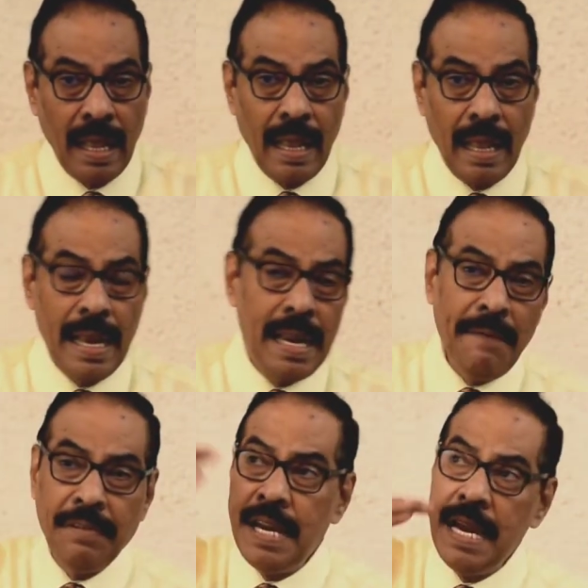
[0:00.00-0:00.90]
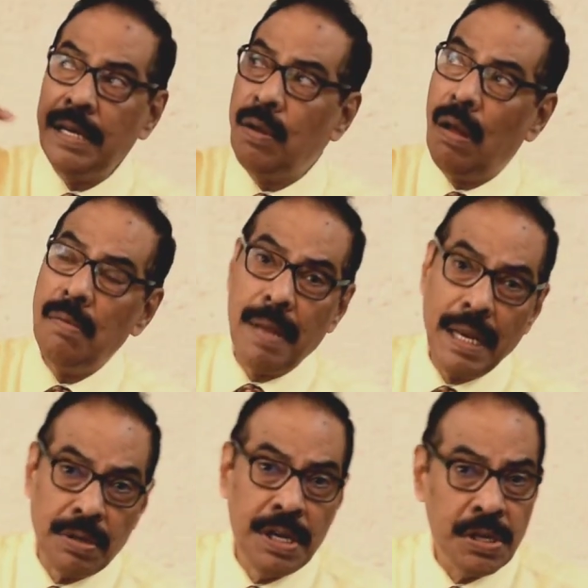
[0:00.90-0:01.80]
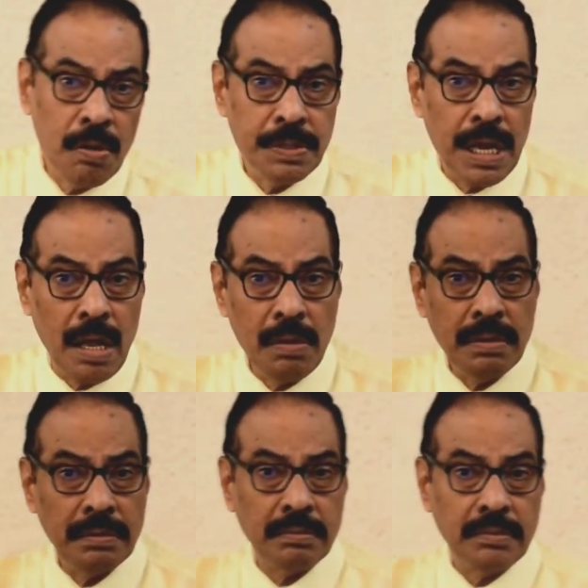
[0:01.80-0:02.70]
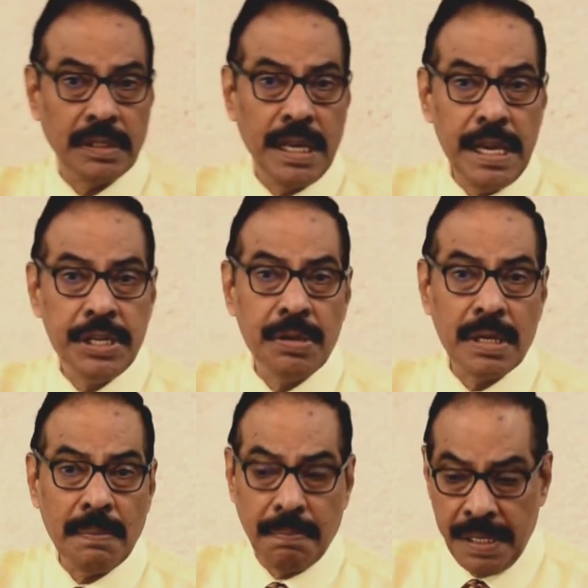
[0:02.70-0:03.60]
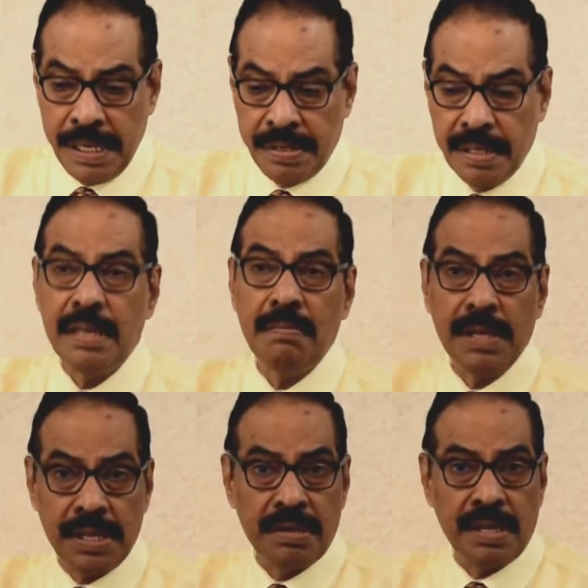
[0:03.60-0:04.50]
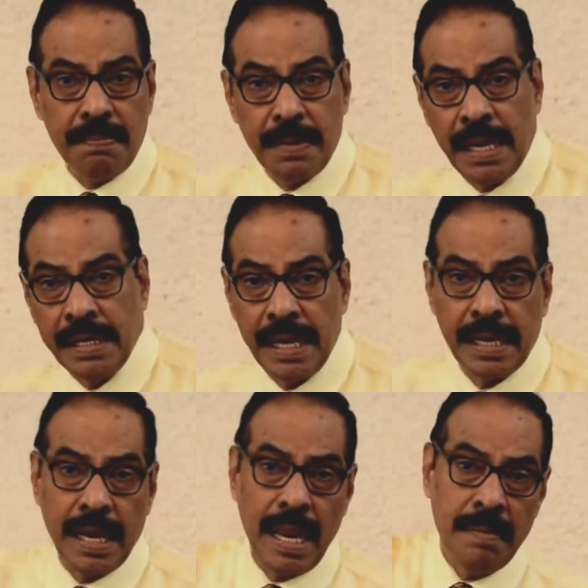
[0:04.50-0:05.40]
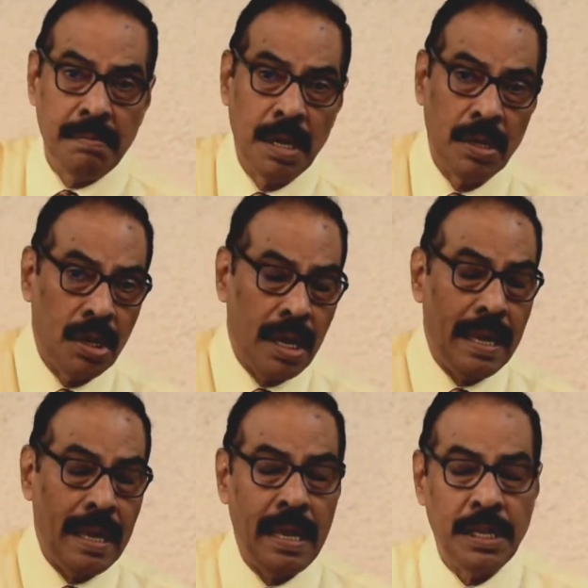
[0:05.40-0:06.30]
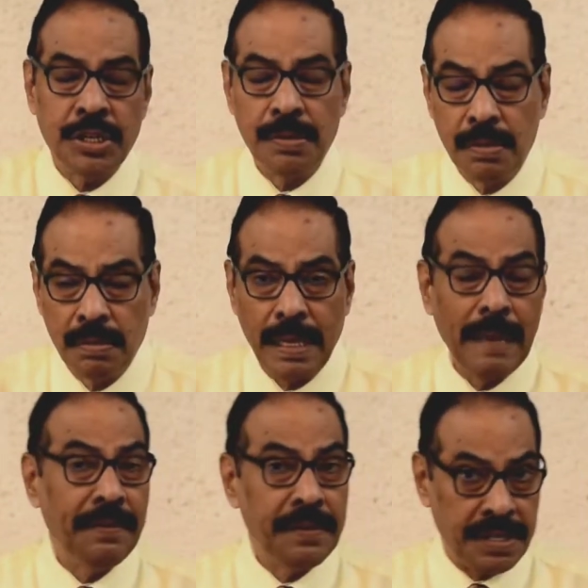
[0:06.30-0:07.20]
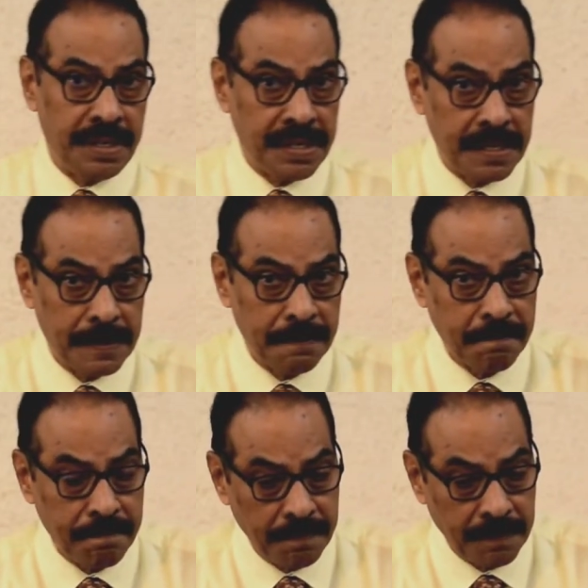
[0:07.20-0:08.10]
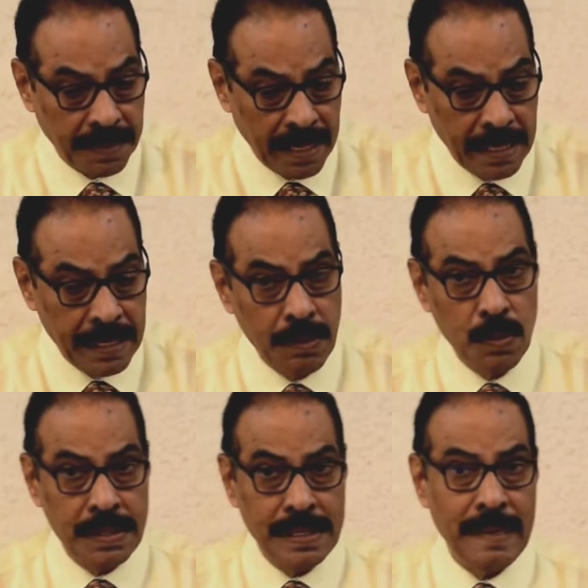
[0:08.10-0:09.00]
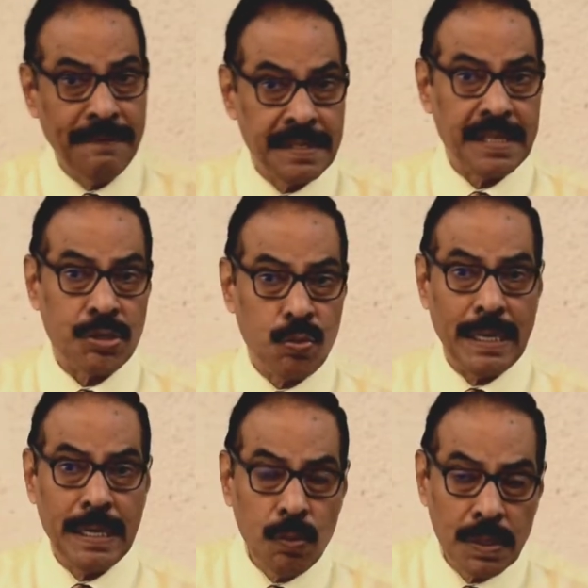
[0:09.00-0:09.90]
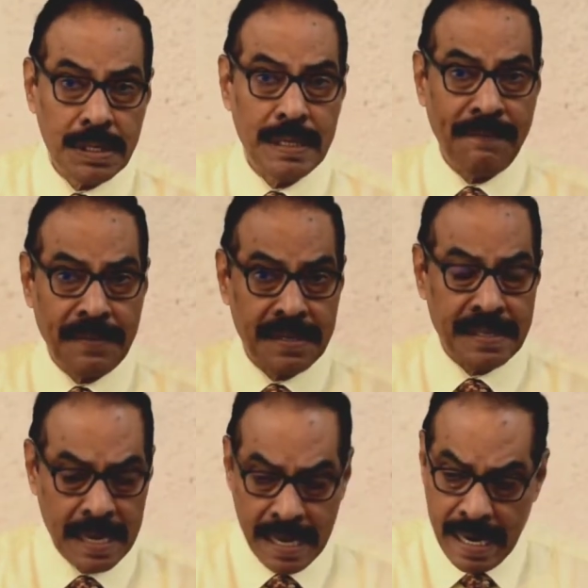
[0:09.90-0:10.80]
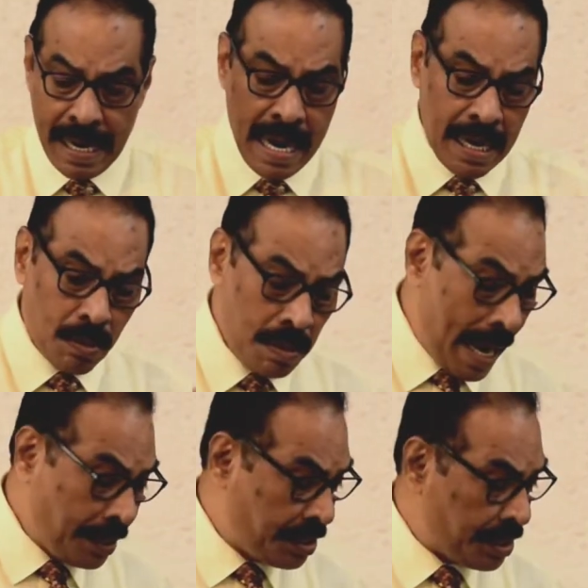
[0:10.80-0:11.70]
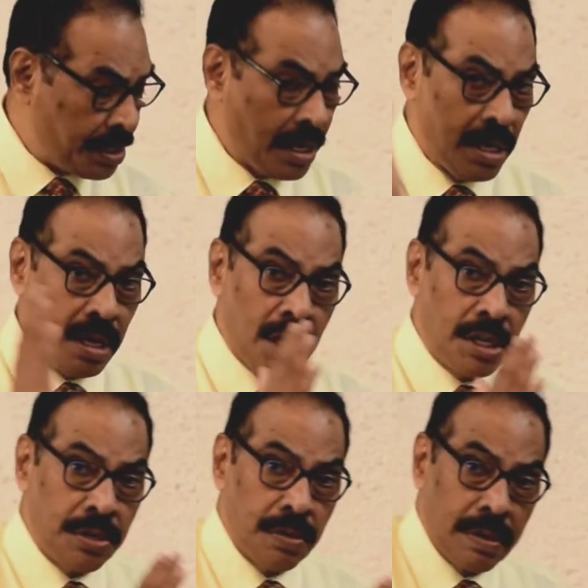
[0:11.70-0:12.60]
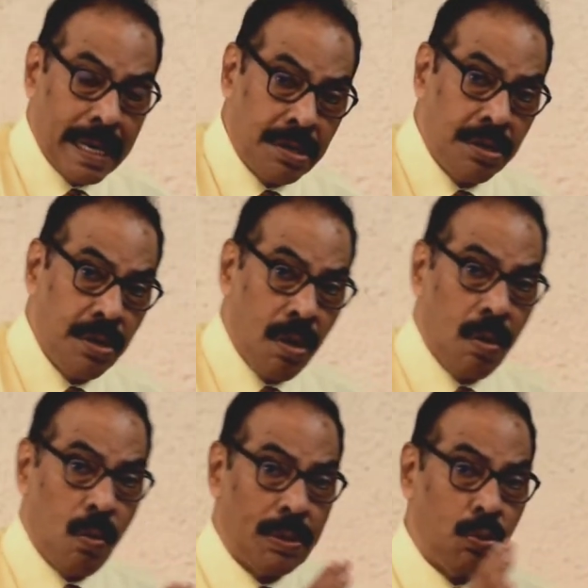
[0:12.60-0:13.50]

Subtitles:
And after he had gone back to his hometown, he took up his third mission trip and he came to Ephesus. And he was in Ephesus. When he was in Ephesus, he had good access to get to know what